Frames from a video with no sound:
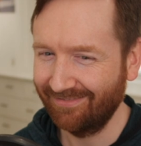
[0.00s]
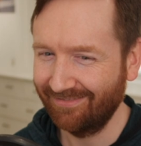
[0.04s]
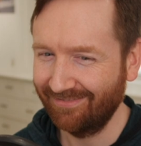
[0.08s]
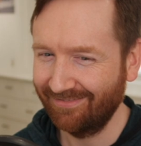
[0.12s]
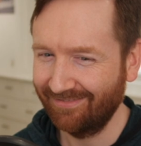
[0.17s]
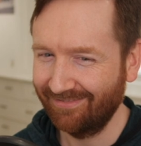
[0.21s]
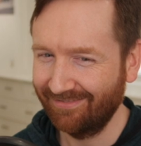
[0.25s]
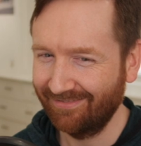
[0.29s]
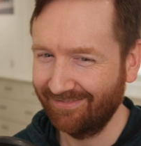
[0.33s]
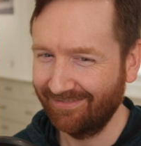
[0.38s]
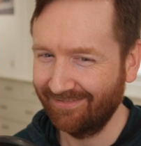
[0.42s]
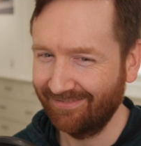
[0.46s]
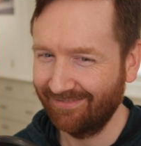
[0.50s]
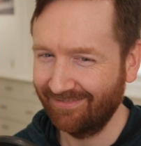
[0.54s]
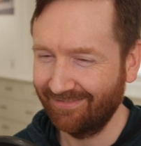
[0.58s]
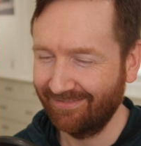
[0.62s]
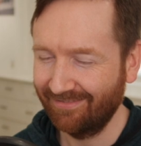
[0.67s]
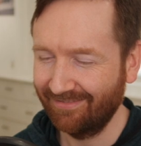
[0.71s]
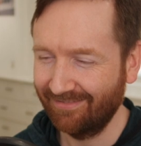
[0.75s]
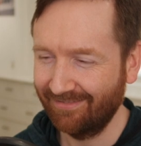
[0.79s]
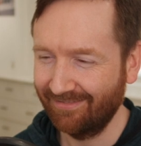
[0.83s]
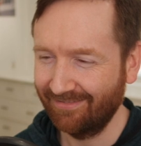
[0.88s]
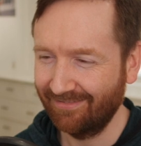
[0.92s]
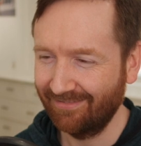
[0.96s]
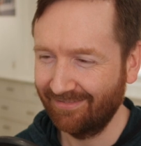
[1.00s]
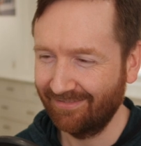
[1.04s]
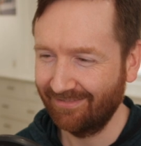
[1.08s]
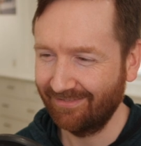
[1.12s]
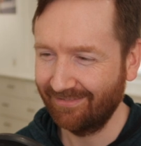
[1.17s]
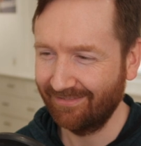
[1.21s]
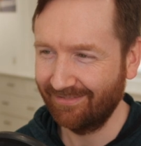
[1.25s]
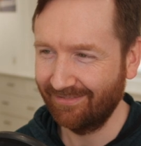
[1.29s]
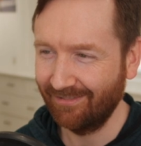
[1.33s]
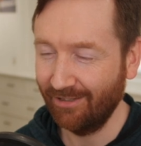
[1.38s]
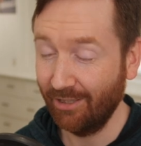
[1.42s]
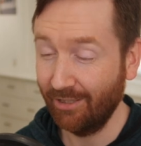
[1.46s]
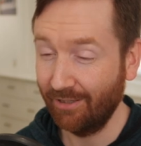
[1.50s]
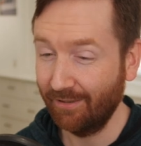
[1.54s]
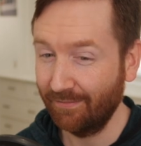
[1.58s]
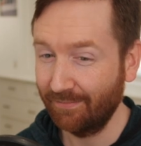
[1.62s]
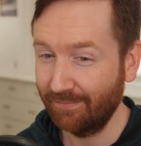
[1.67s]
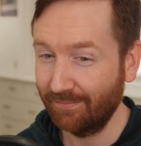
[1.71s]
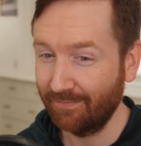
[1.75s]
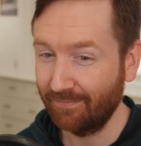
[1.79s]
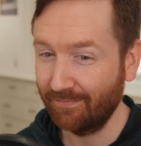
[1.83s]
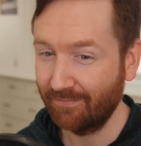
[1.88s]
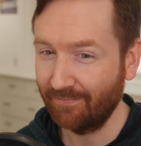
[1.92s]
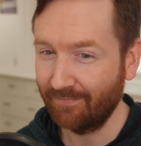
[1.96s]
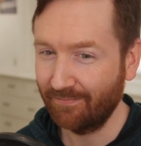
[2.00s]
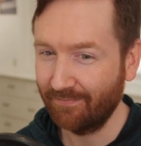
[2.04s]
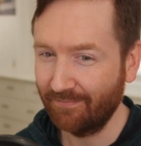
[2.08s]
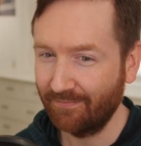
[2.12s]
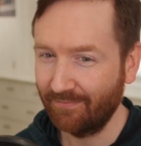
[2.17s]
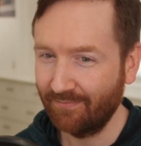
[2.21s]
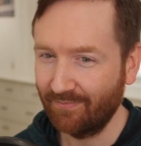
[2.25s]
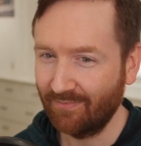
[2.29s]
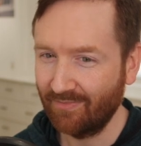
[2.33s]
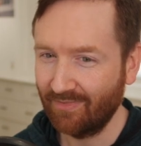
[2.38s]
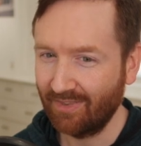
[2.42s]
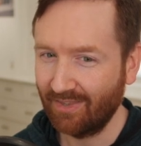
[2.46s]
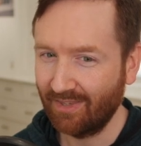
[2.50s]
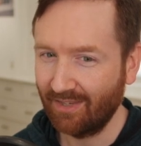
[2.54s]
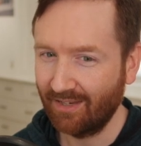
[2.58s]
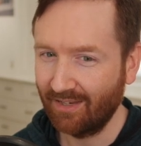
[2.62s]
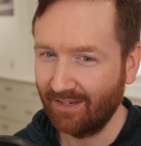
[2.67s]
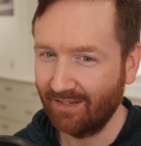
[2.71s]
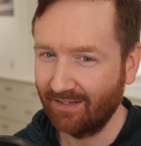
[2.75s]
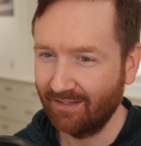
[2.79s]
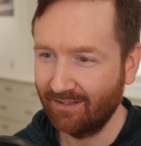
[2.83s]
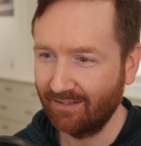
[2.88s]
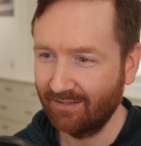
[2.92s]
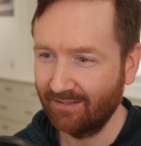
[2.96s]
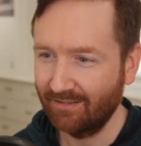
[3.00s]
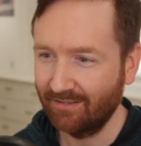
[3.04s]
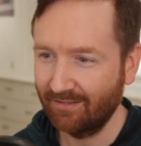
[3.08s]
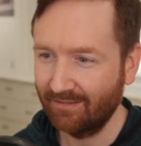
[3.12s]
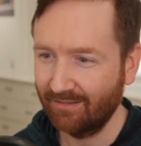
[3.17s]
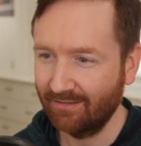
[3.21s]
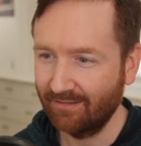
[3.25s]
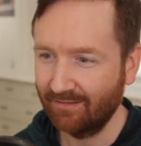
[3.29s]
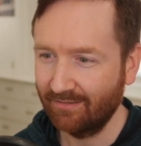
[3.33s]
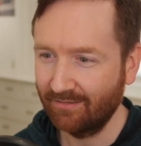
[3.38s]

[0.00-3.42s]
No words are spoken by the person on screen.